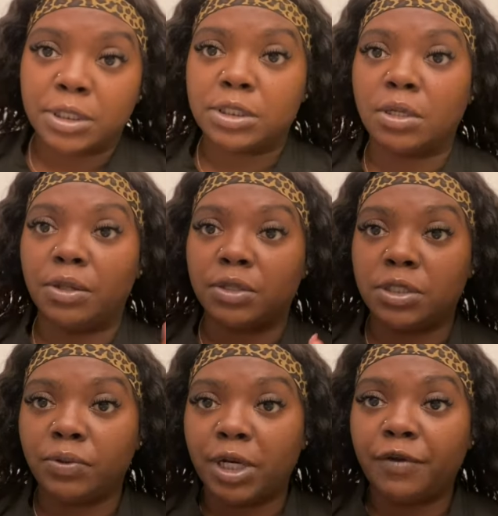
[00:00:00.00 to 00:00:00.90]
So there's
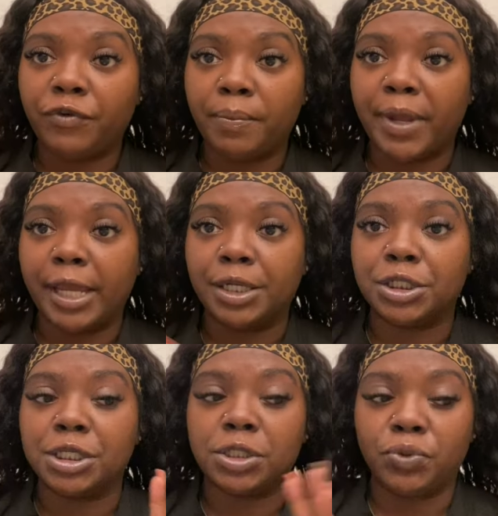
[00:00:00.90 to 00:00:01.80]
three different
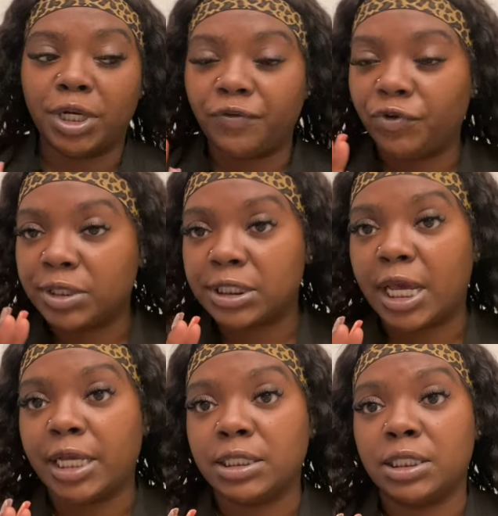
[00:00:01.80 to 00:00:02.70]
bandages, three different
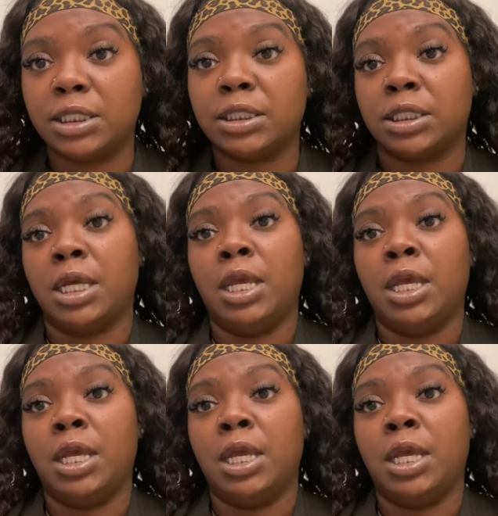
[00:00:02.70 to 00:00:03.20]
sizes.